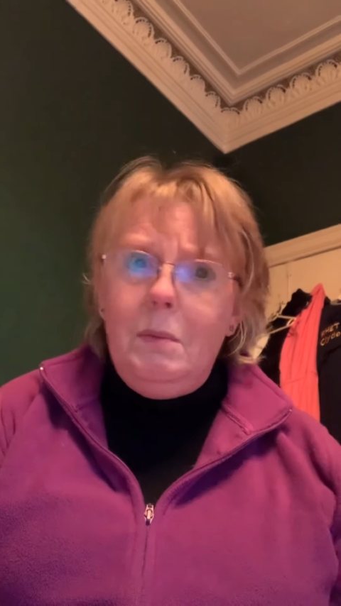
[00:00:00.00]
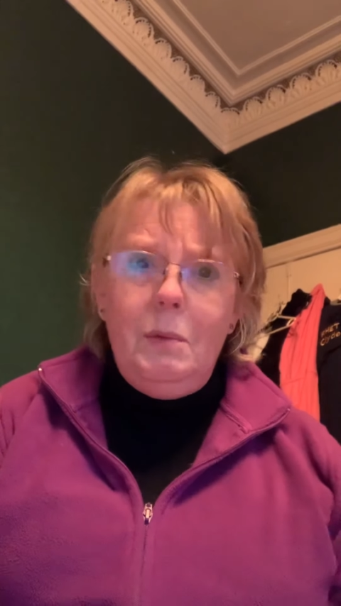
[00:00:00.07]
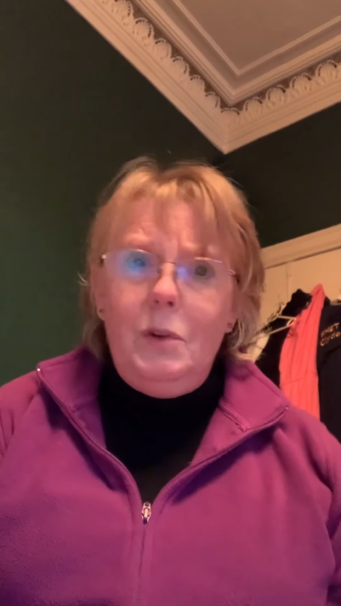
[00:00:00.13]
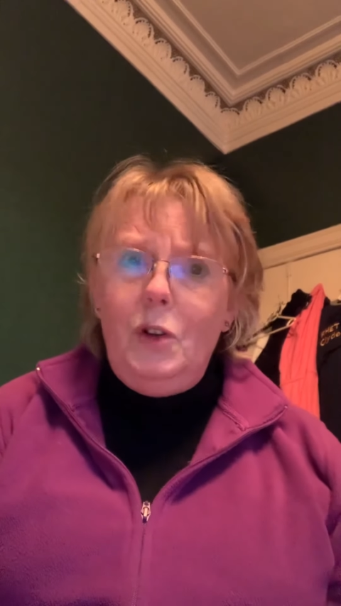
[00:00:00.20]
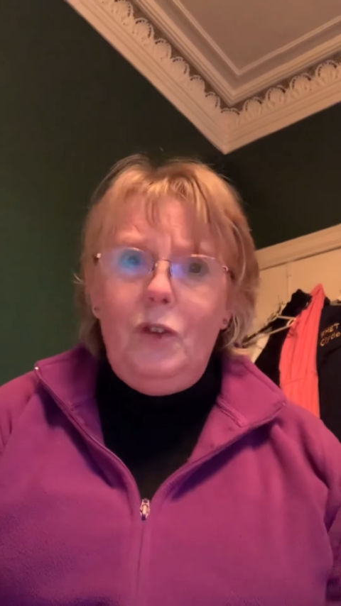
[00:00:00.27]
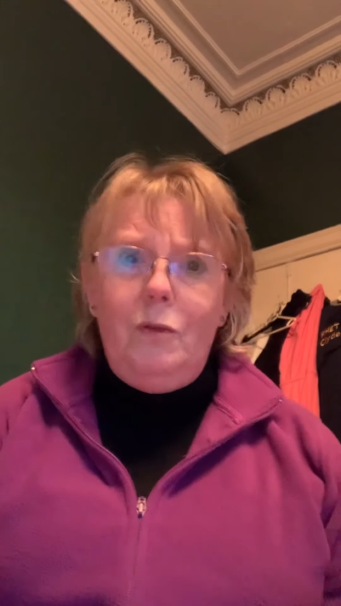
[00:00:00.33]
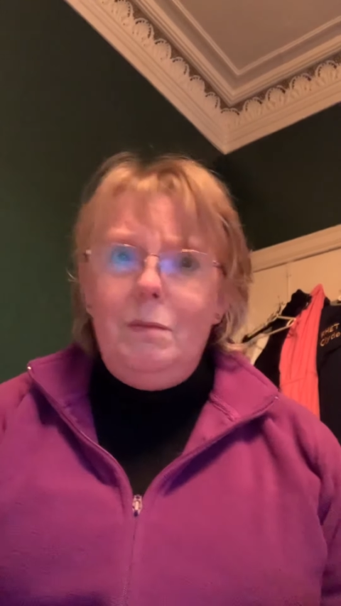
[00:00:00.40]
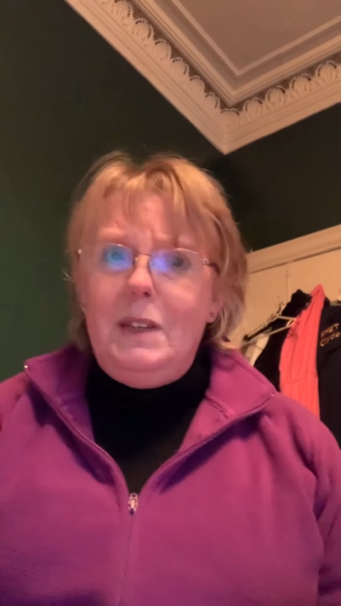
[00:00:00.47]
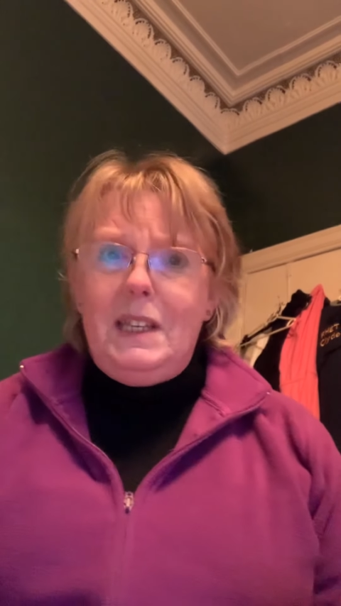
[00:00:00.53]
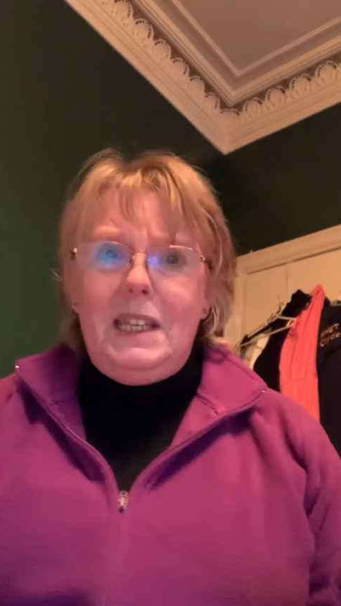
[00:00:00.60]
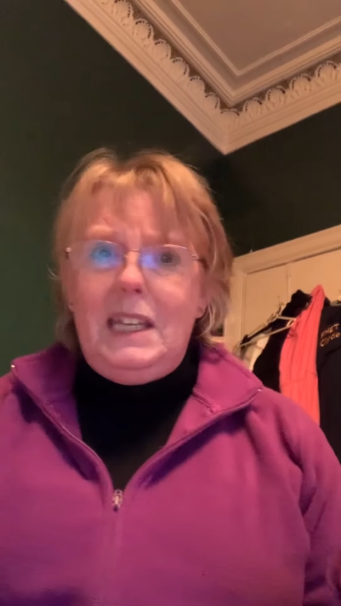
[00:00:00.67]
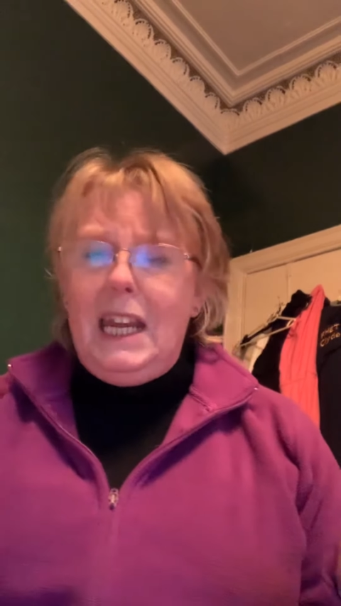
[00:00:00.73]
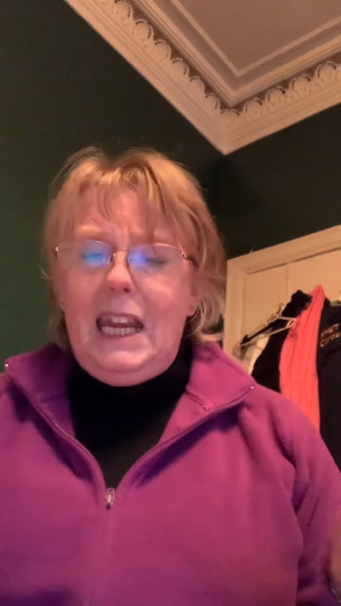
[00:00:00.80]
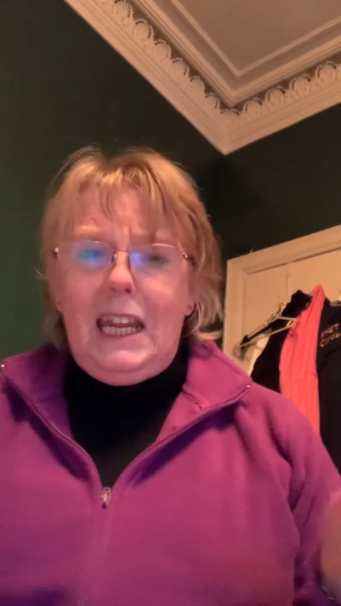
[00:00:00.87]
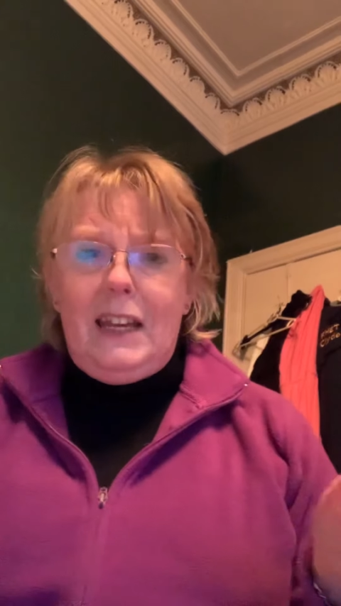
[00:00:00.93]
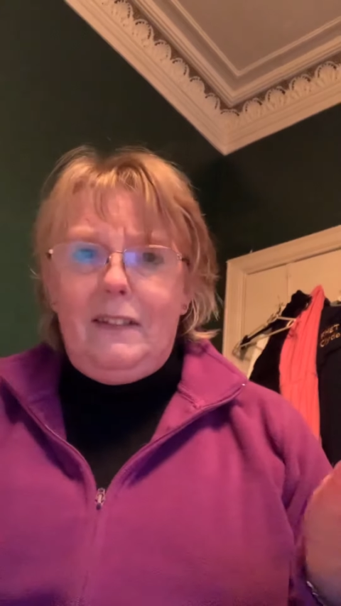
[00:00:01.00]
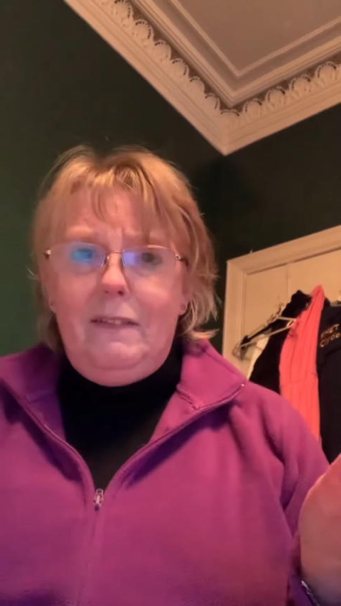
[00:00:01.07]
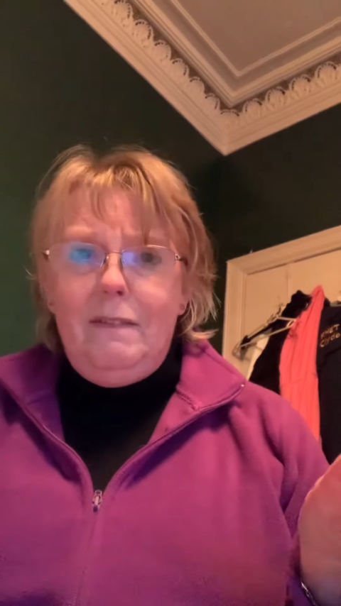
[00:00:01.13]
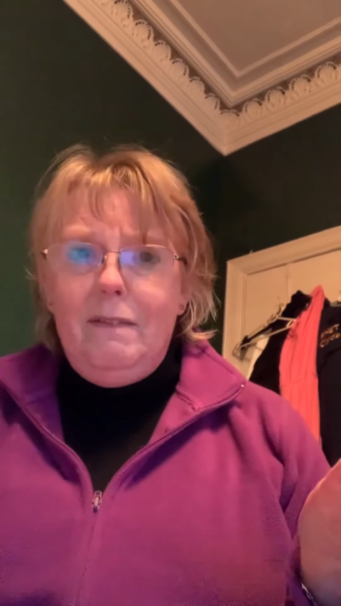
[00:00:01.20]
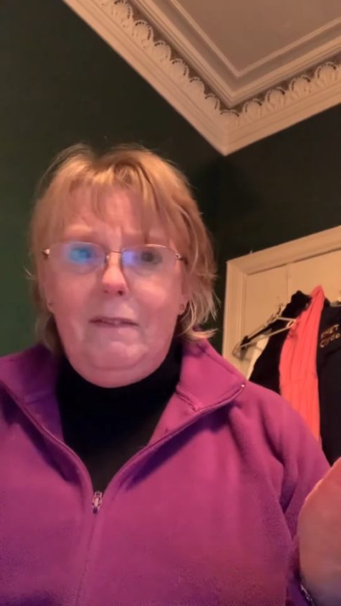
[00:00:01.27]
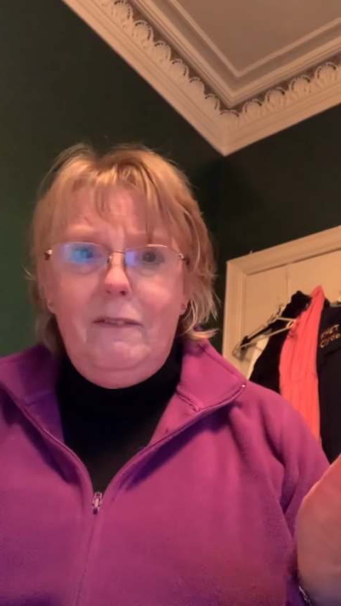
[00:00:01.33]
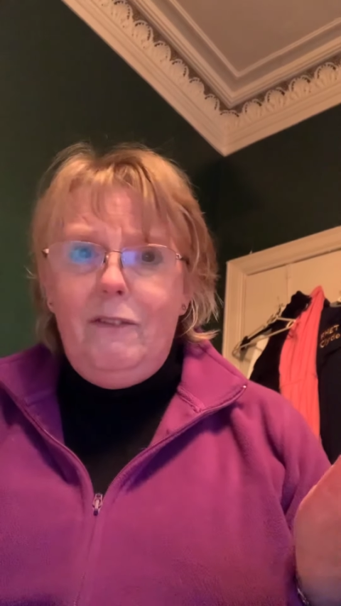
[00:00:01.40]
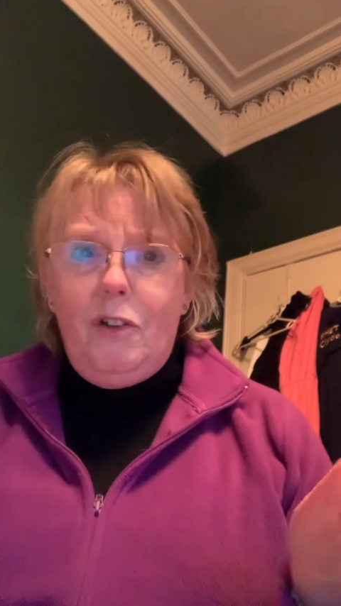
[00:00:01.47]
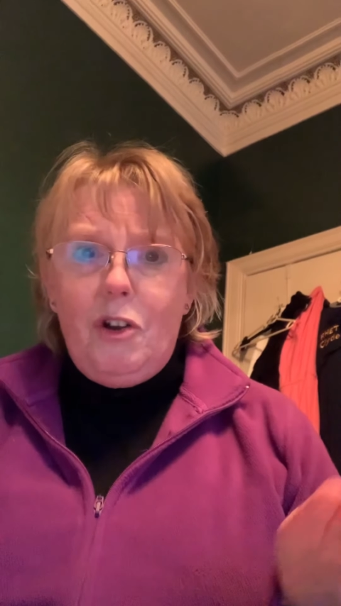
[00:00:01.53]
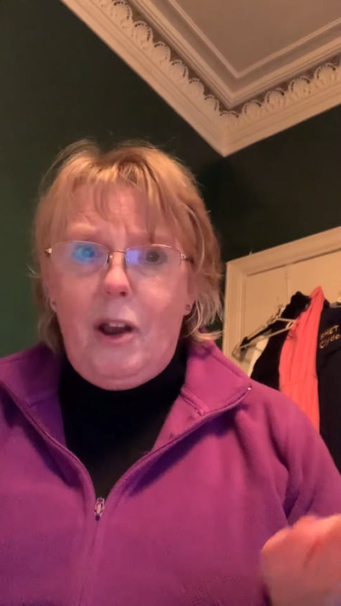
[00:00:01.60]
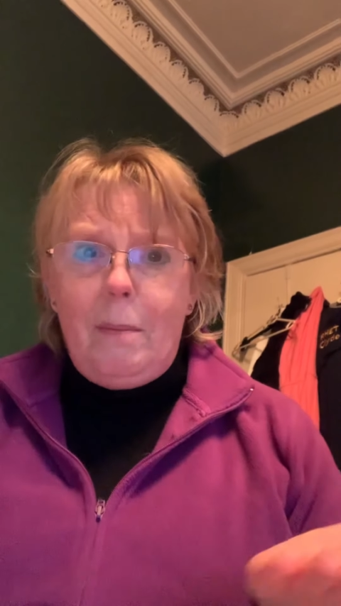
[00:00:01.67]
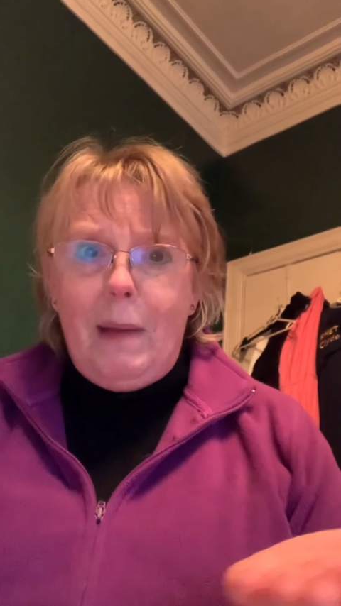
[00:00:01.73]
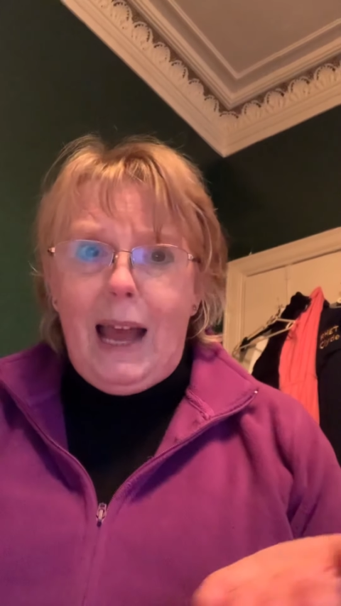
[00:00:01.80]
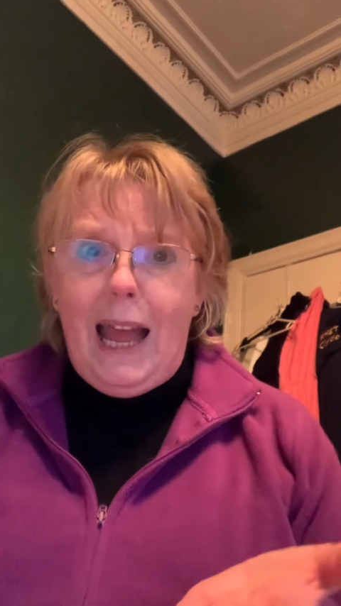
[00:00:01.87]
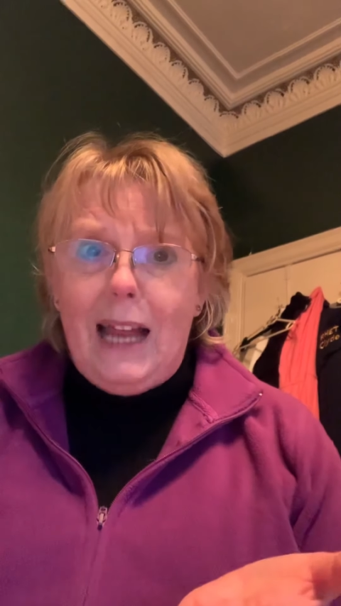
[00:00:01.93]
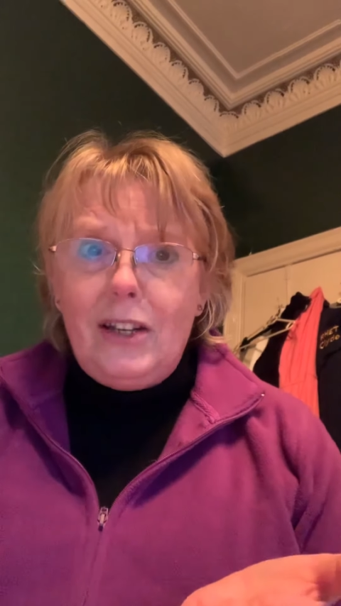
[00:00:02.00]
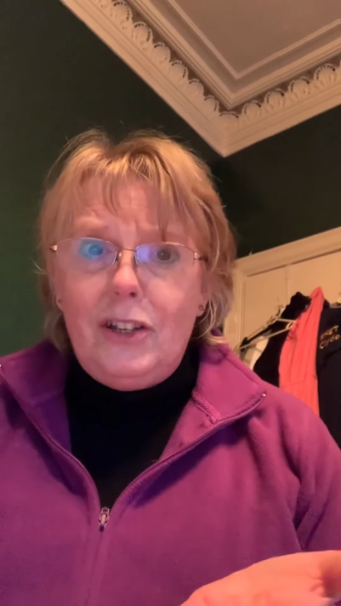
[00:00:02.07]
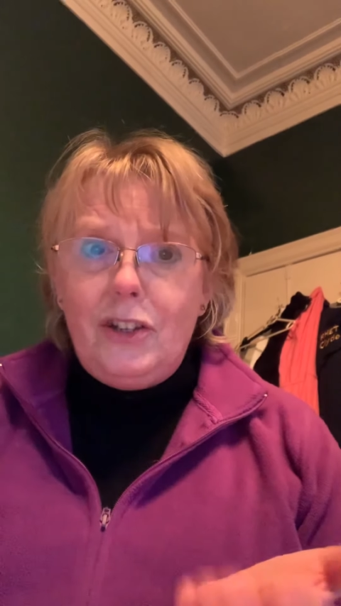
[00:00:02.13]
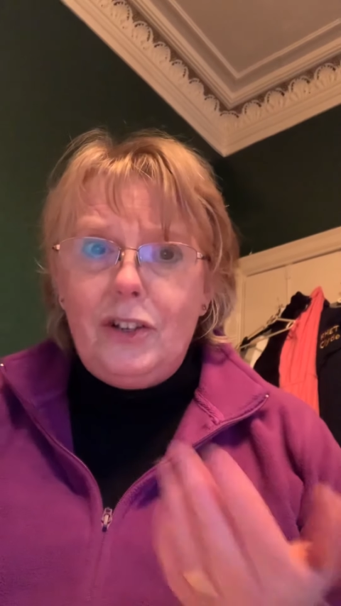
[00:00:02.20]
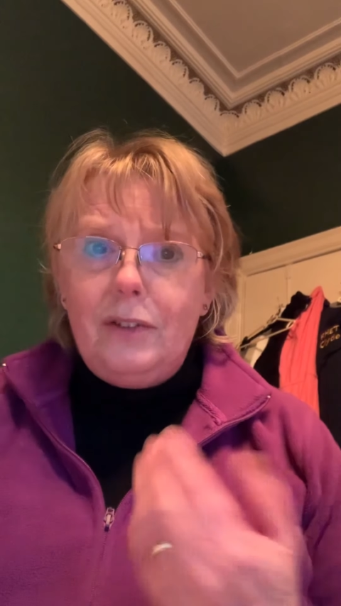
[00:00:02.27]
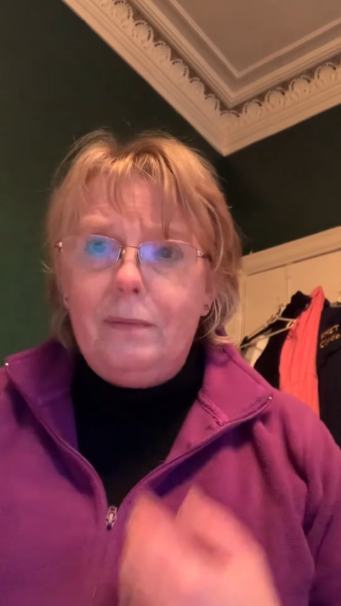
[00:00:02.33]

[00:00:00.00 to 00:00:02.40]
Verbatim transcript: you've mistaken for a match.